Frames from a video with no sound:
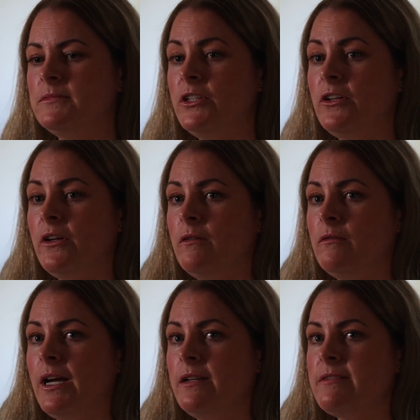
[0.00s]
You know,
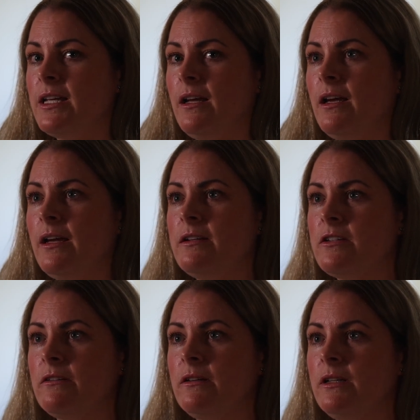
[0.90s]
the rate of skin
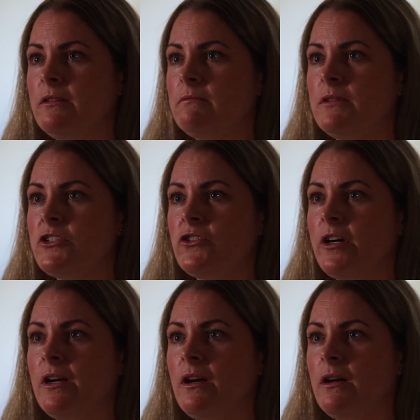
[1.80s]
cancer in
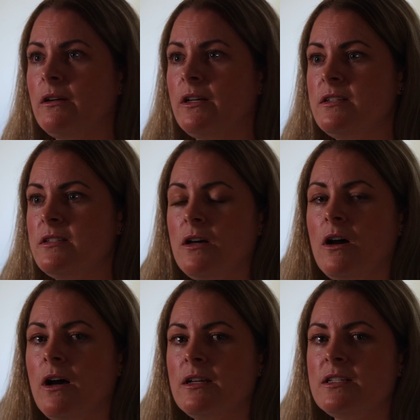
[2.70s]
Australia is
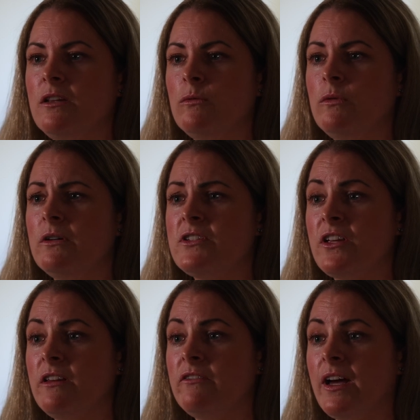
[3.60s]
the highest in the world.
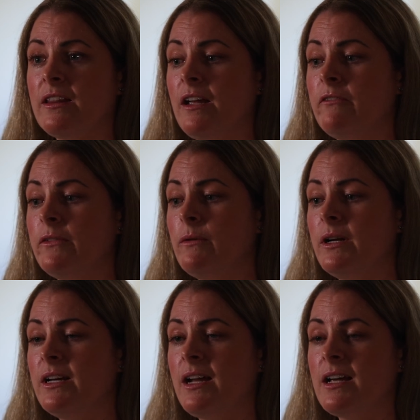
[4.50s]
So the fact that
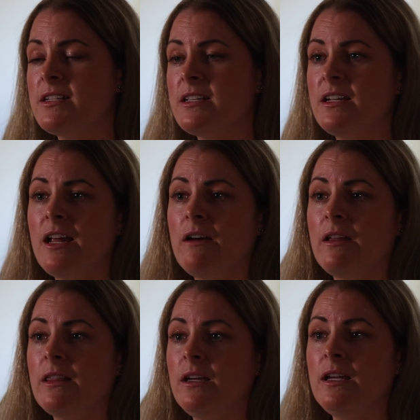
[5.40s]
everyone can access it
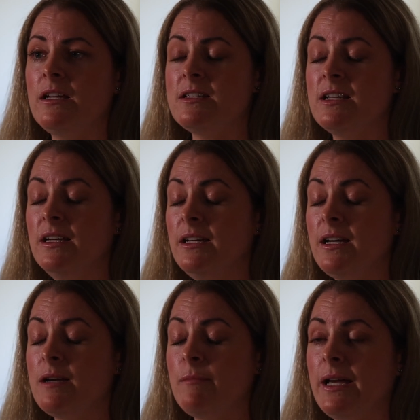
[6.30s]
now, I think is
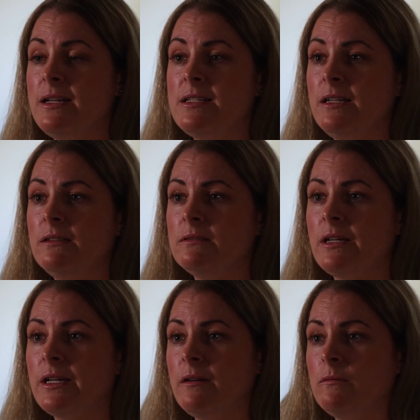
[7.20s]
amazing.
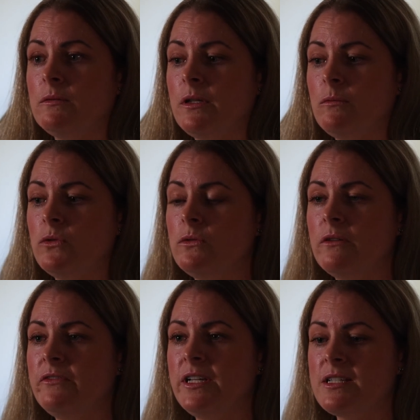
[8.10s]
Like it
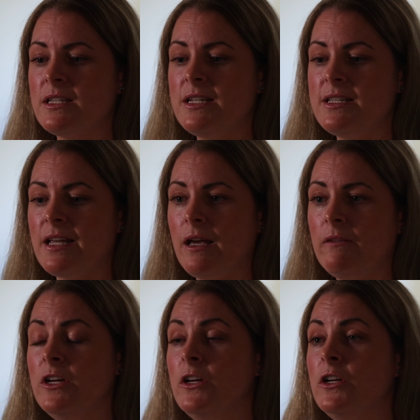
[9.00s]
will obviously
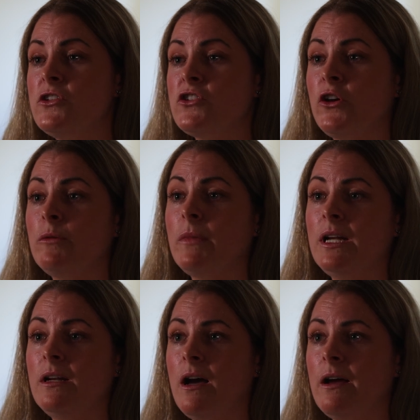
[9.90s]
save so
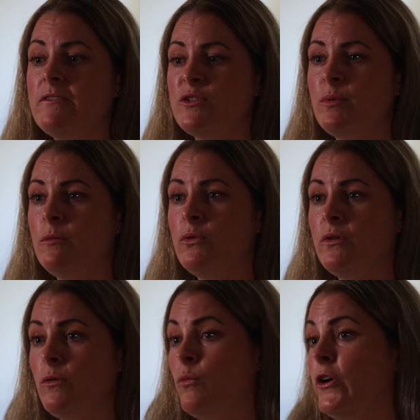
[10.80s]
many lives of
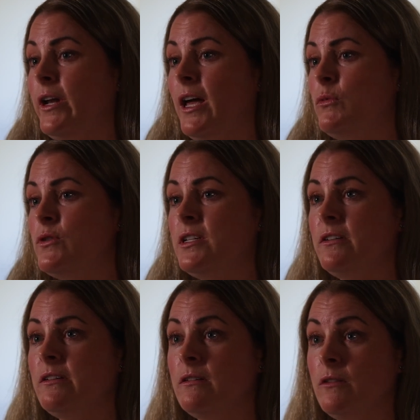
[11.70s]
people that weren't
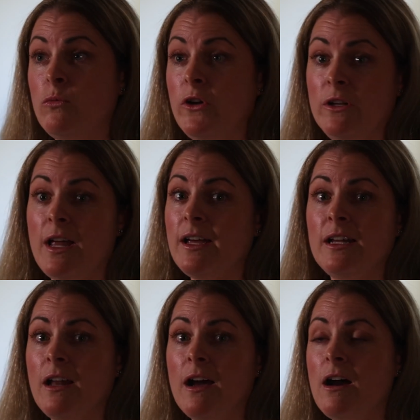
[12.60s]

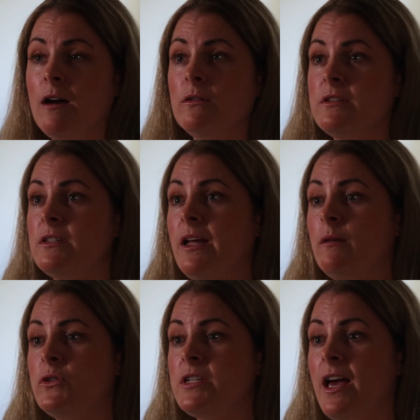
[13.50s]
lucky like I was and
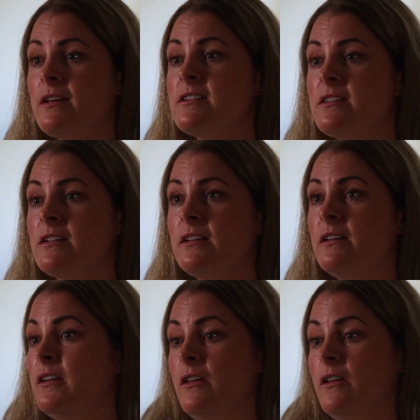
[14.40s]
able to access it